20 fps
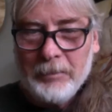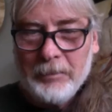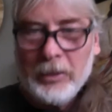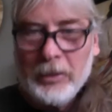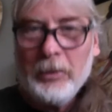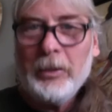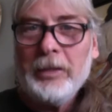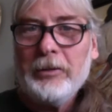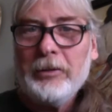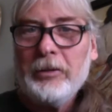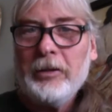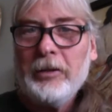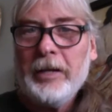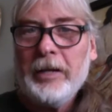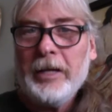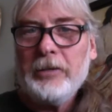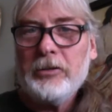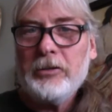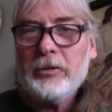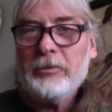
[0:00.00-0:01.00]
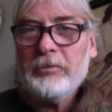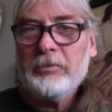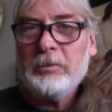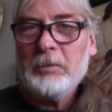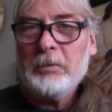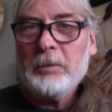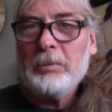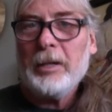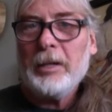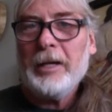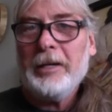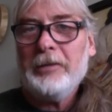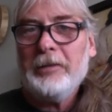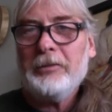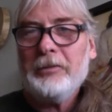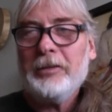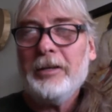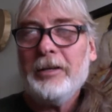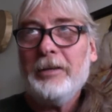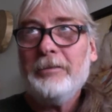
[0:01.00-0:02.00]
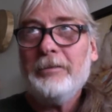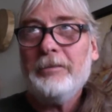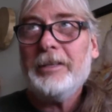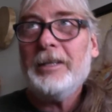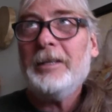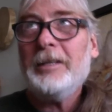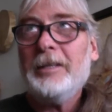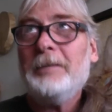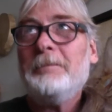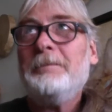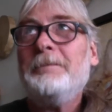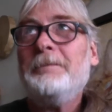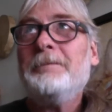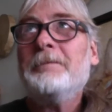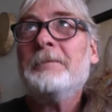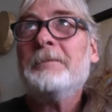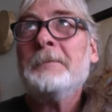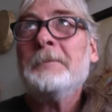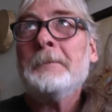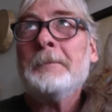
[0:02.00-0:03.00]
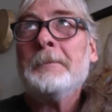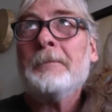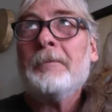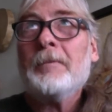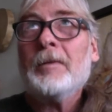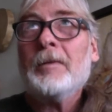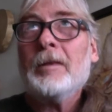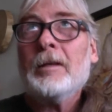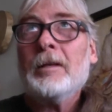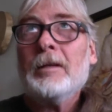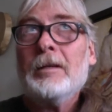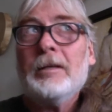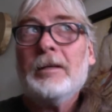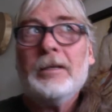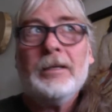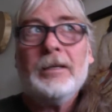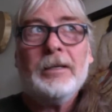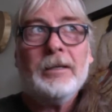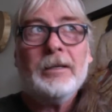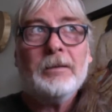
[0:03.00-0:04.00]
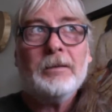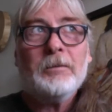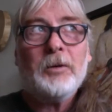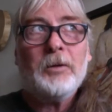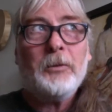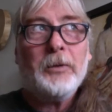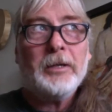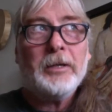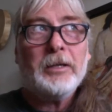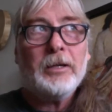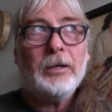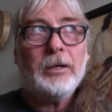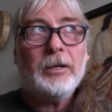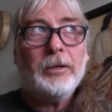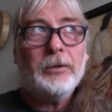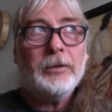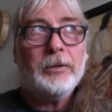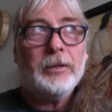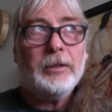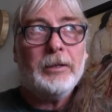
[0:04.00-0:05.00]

going to nature from a place of um, uh, what we'd call